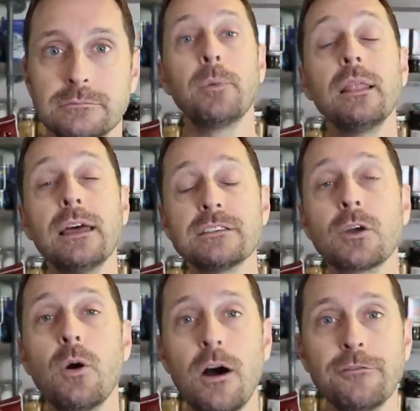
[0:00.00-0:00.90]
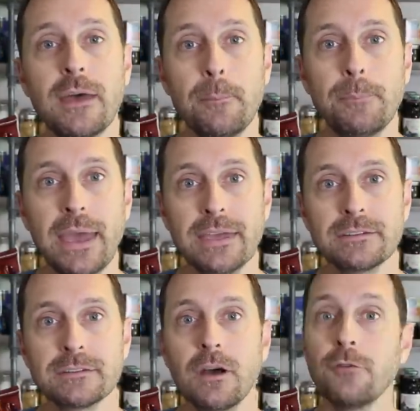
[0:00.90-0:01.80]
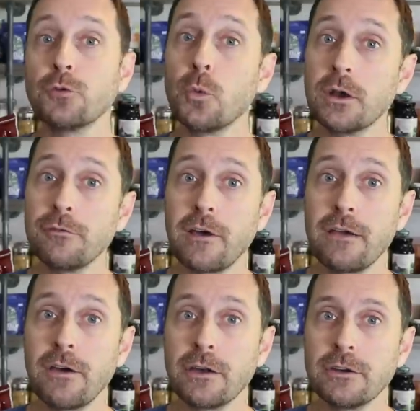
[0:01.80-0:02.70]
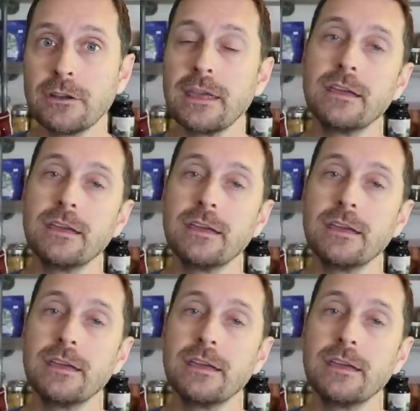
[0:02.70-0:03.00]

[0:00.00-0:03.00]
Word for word: But let's go off that base of 2,500